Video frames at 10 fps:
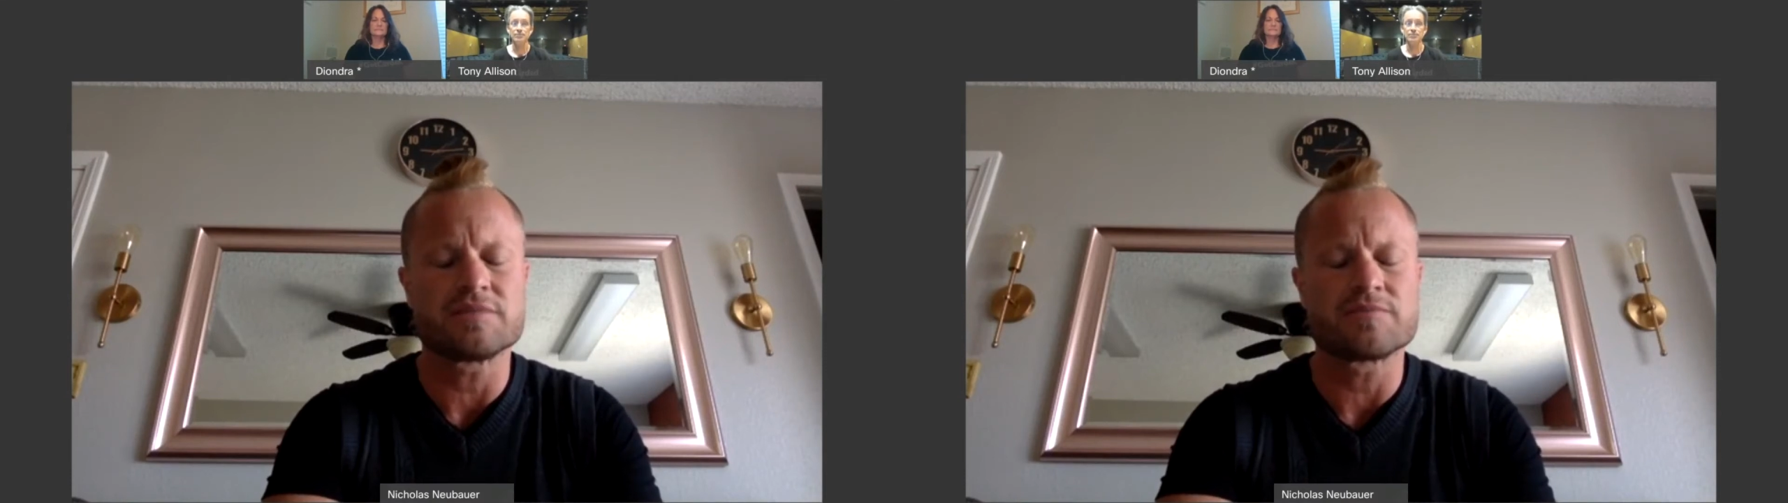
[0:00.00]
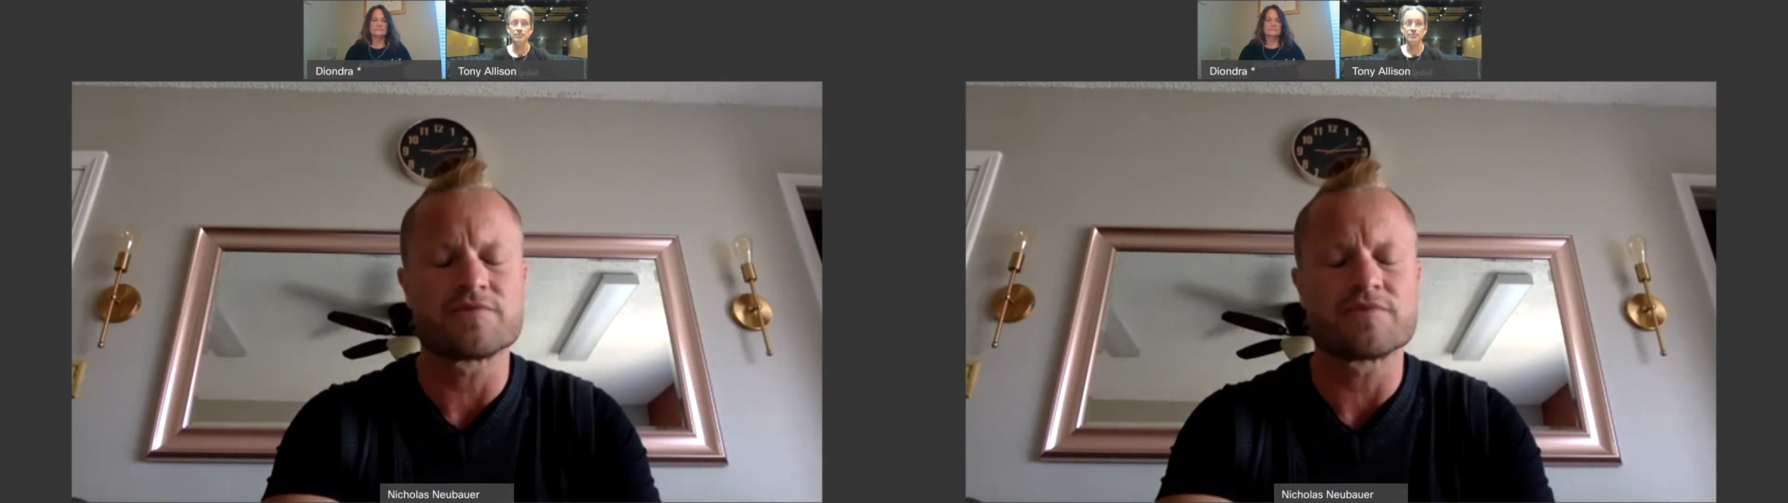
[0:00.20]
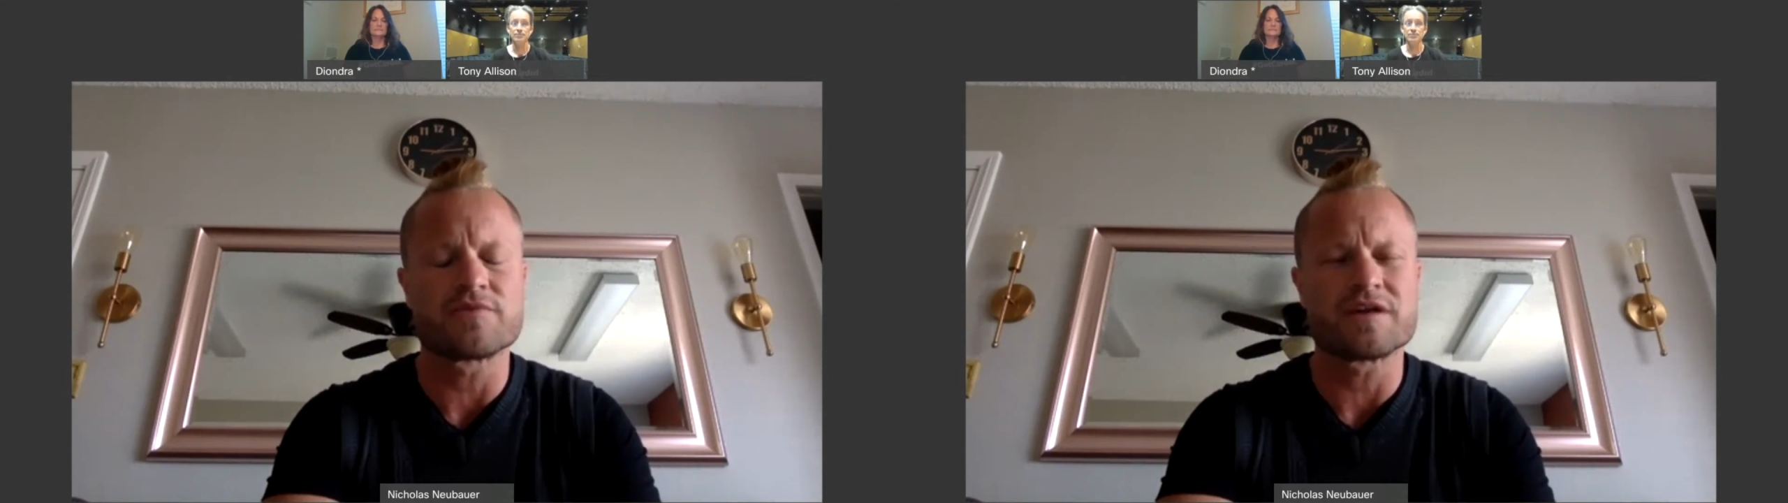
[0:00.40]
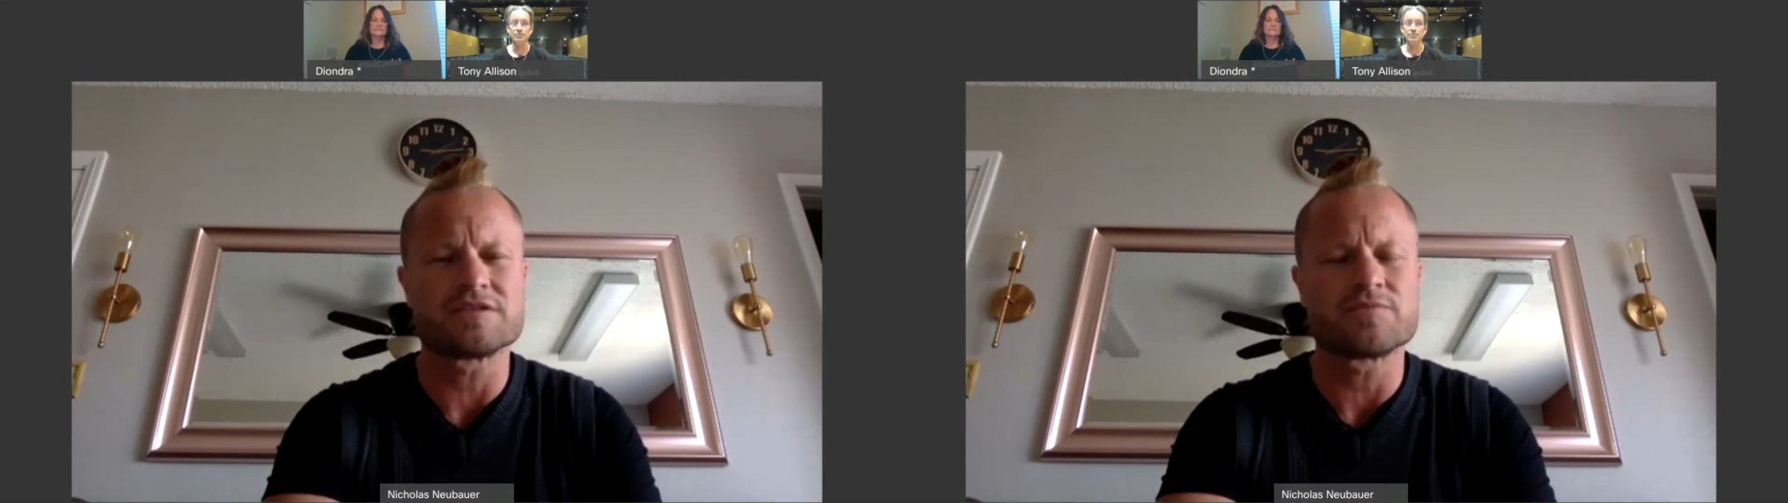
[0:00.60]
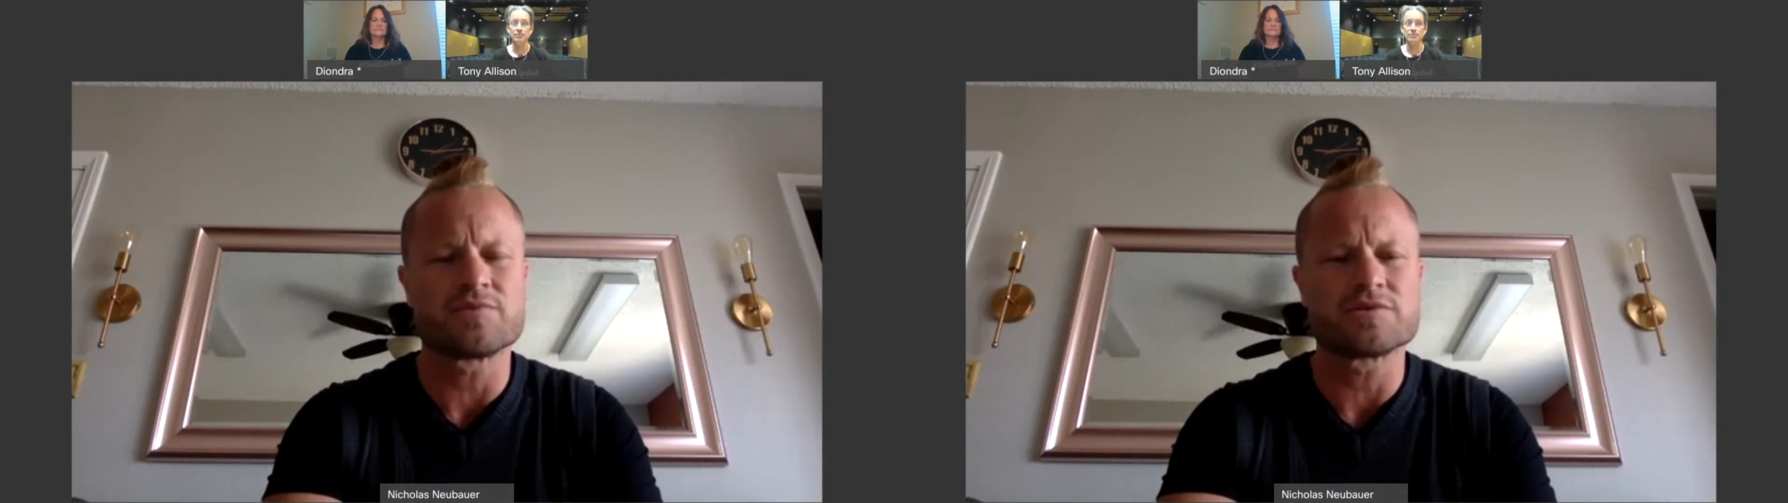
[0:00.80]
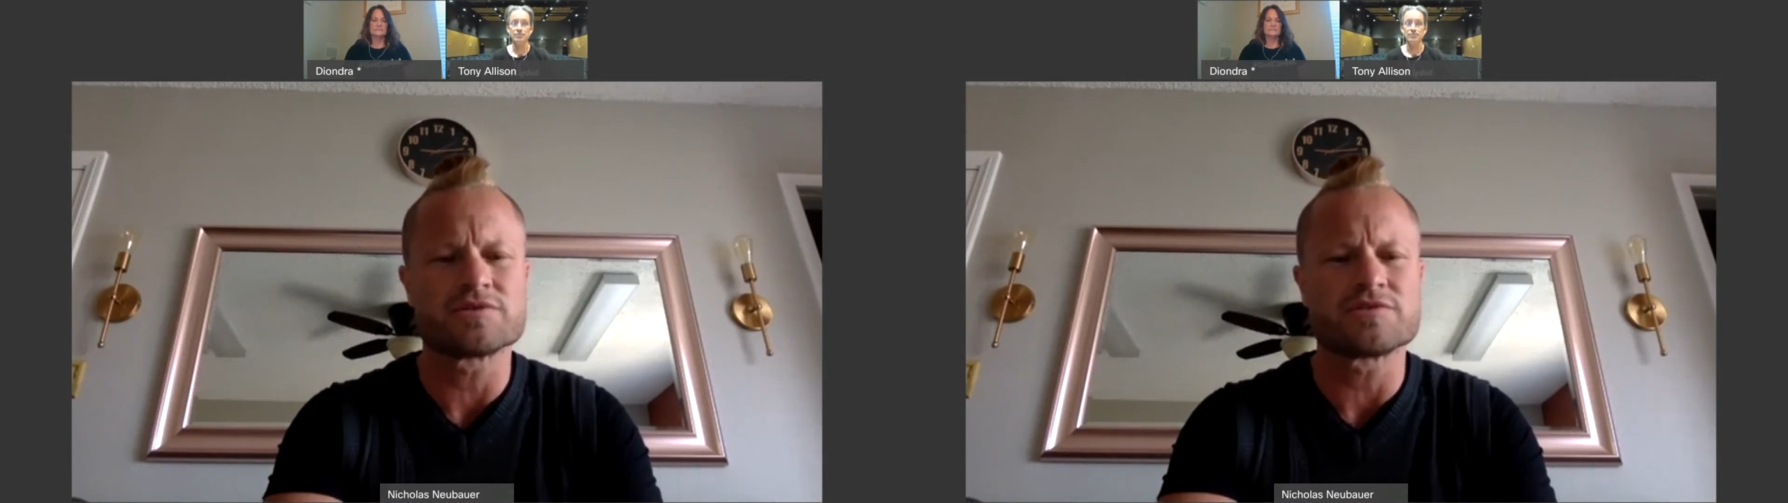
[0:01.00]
that provides support